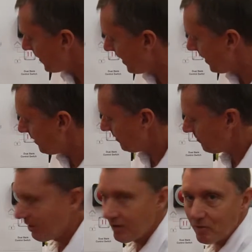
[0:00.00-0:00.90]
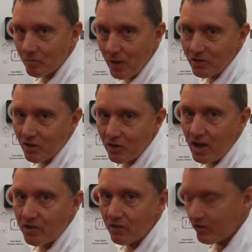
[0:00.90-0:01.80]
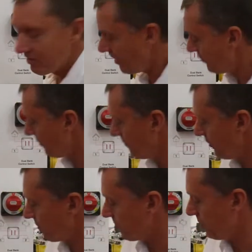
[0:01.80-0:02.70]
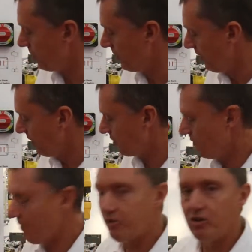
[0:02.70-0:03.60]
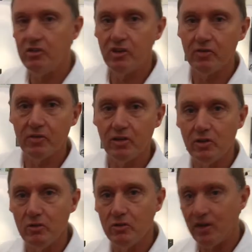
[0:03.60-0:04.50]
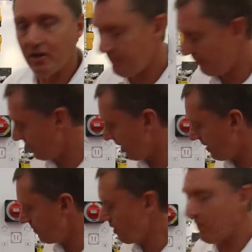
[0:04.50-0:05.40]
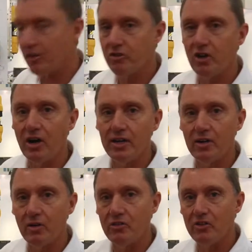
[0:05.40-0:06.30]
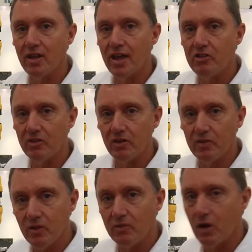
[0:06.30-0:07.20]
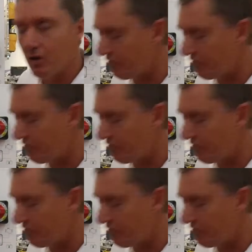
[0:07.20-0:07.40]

And make, makes it nice and, nice and visible. So much easier for the user and a much tidier installation if you ever go to